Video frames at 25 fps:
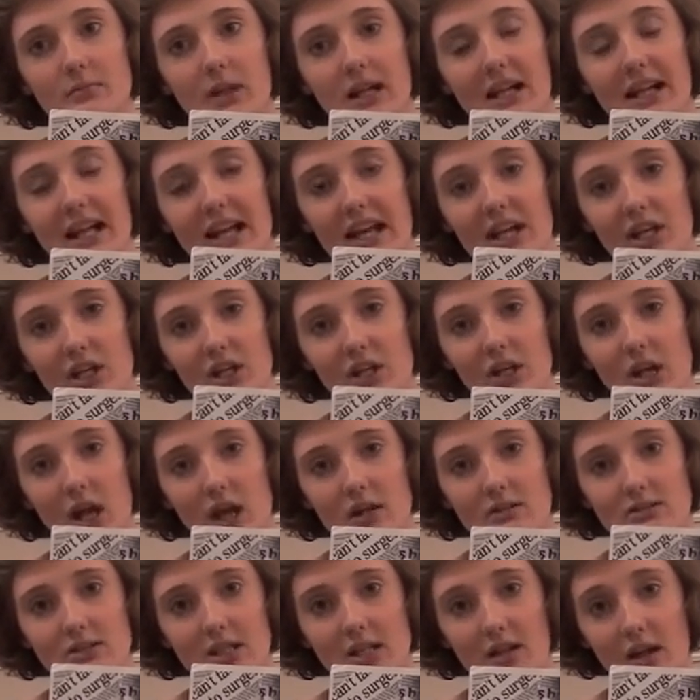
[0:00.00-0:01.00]
clinic you
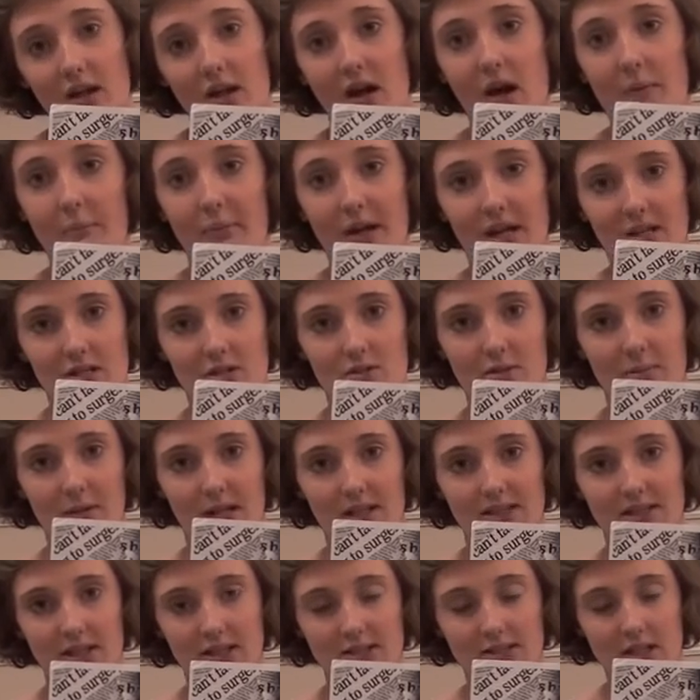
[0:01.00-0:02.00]
go to, like I've been to a
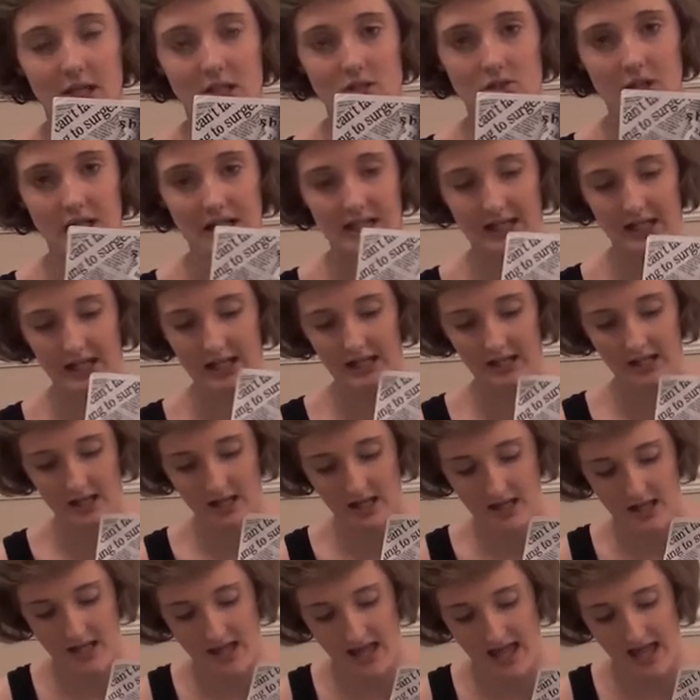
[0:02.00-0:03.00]
plastic surgery clinic,
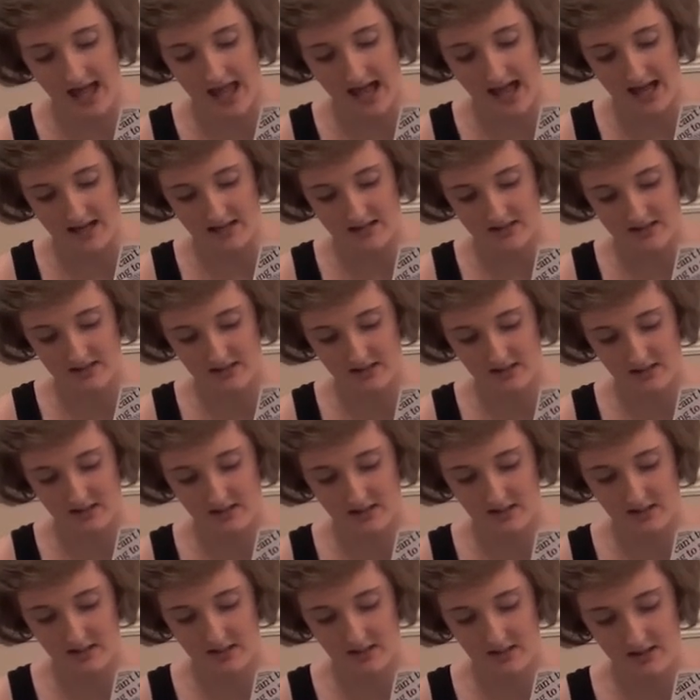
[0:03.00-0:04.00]
and
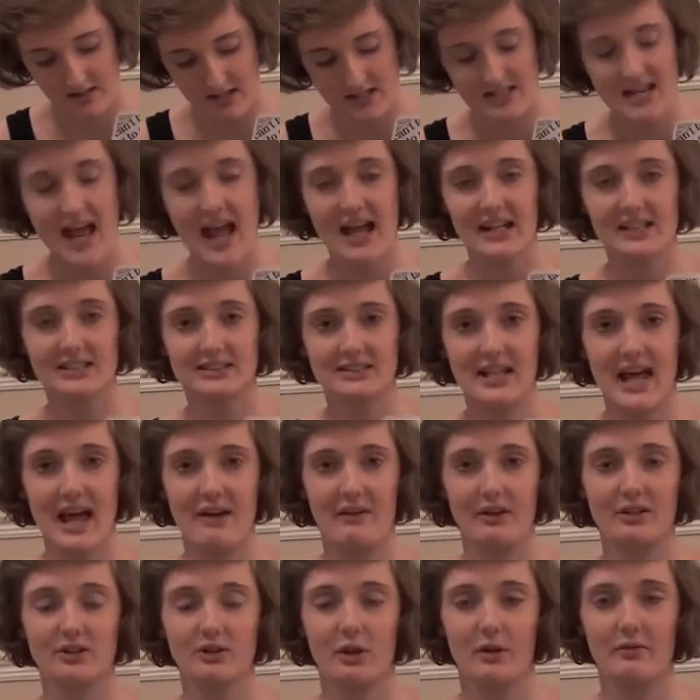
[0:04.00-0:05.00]
the text
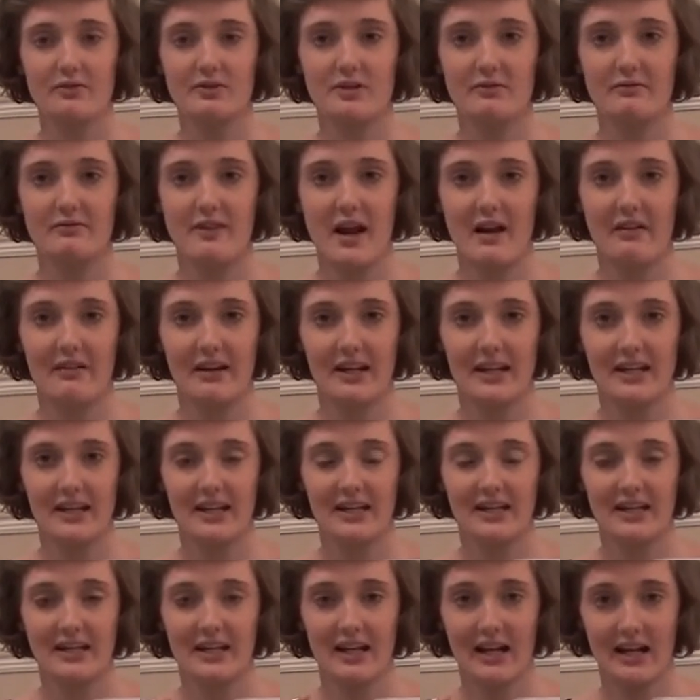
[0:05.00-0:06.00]
there is often very
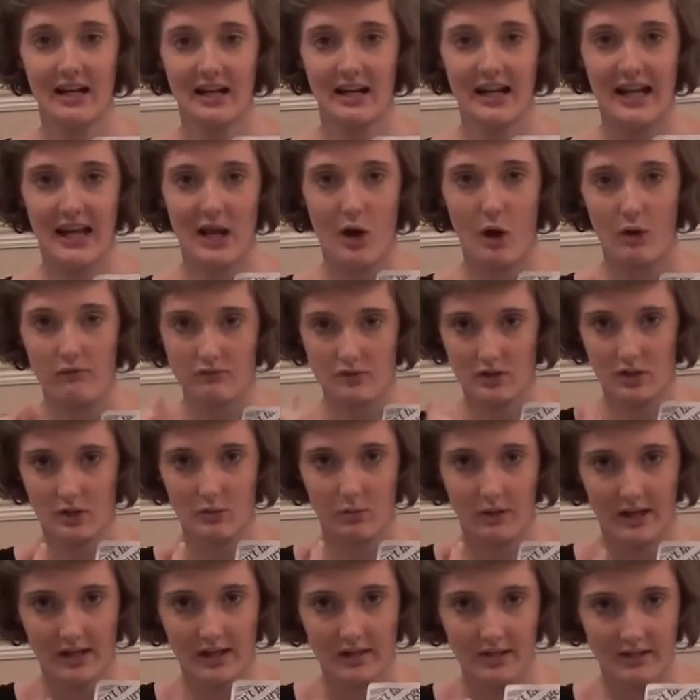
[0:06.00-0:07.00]
clear, often
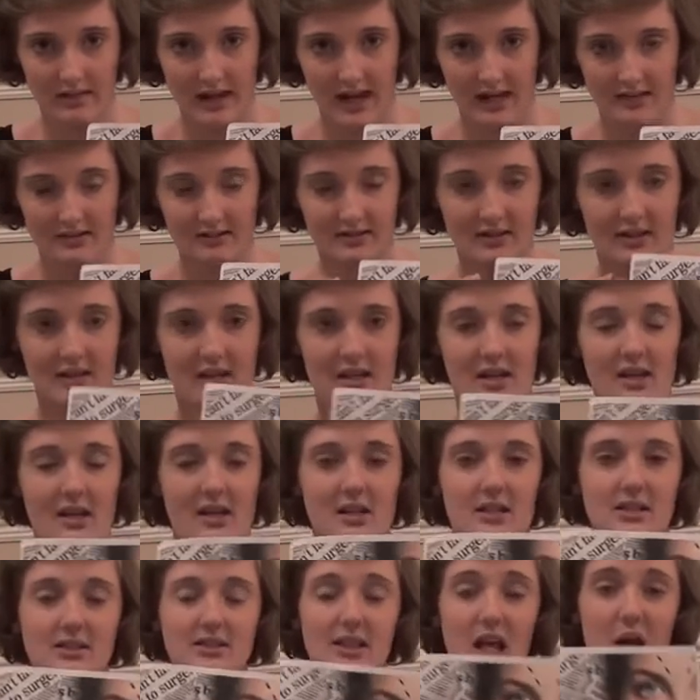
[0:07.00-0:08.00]
quite thin.
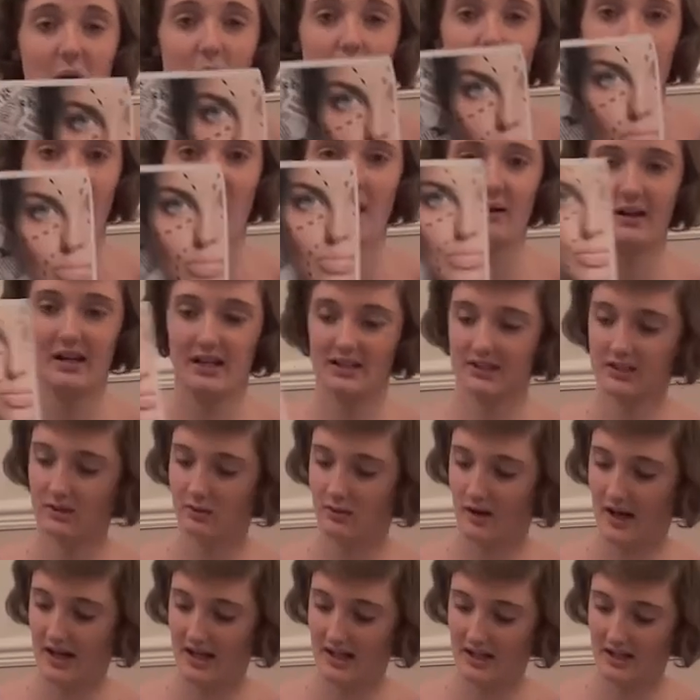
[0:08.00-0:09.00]
So although it is
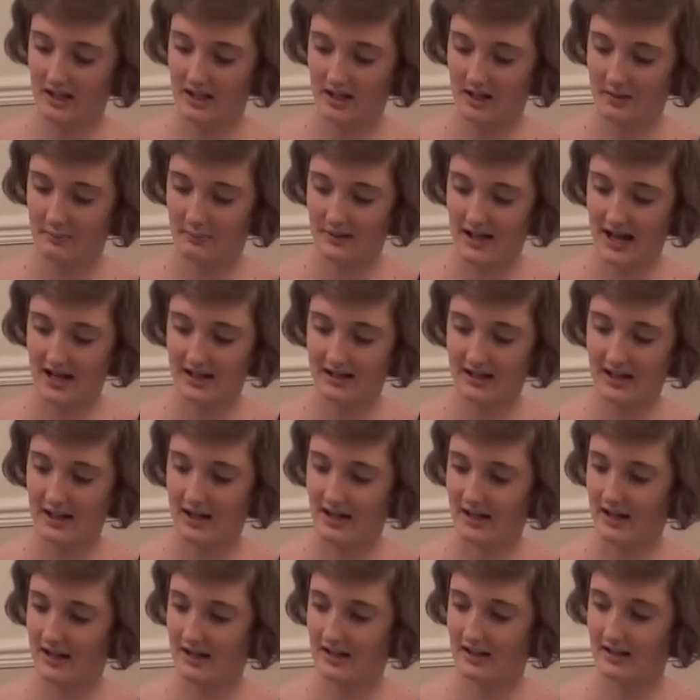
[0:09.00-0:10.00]
quite a bland
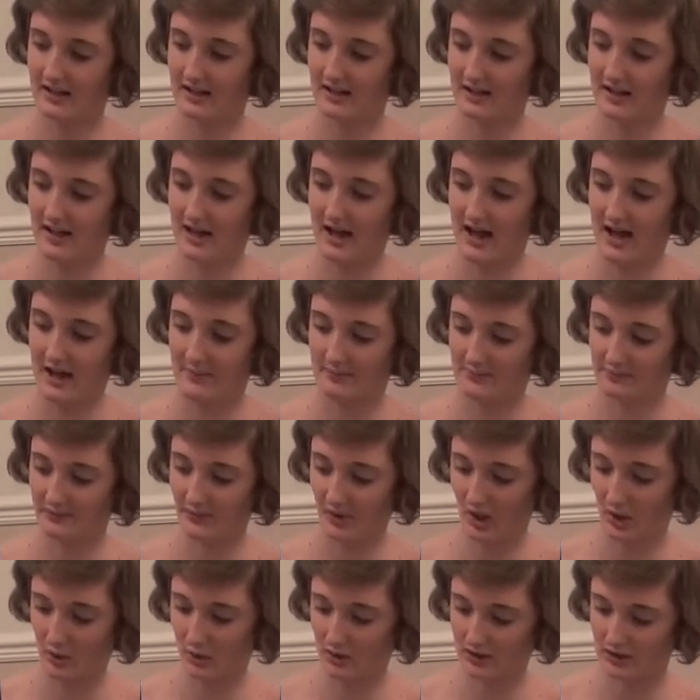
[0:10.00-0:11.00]
colour, I
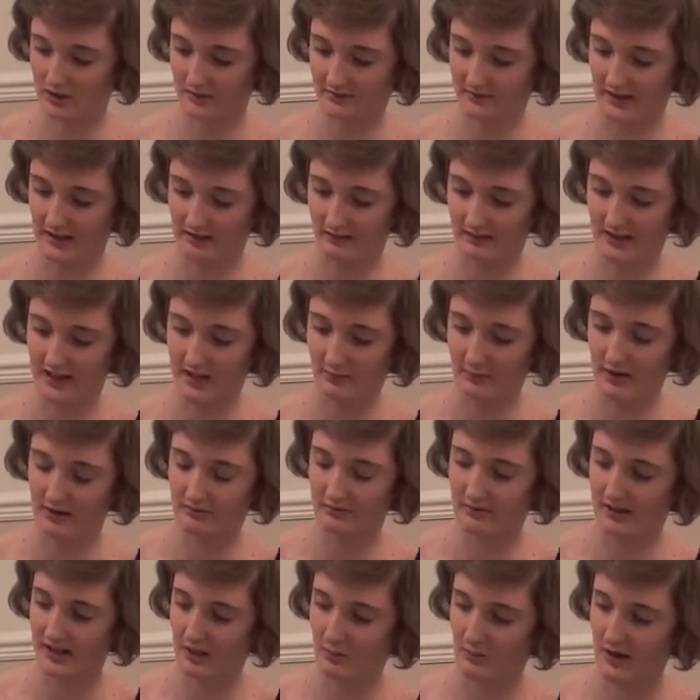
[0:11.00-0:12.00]
also felt it
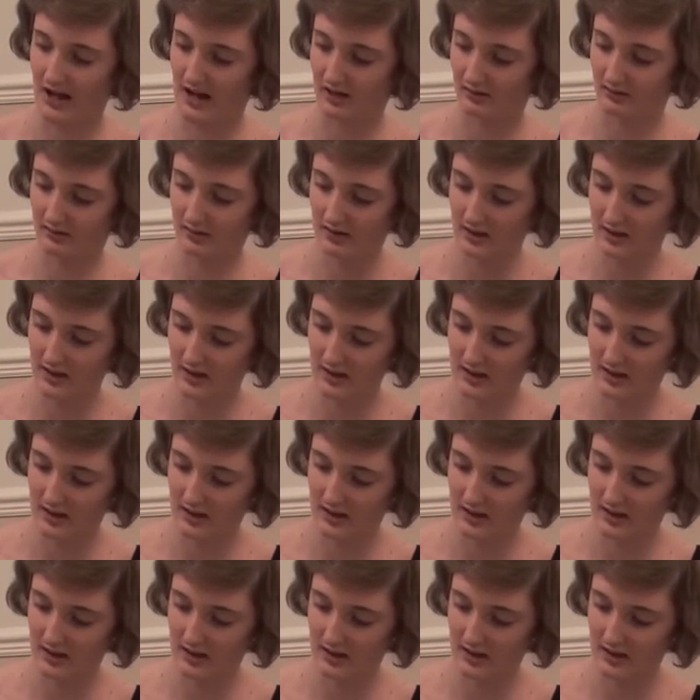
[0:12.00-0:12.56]
went really well,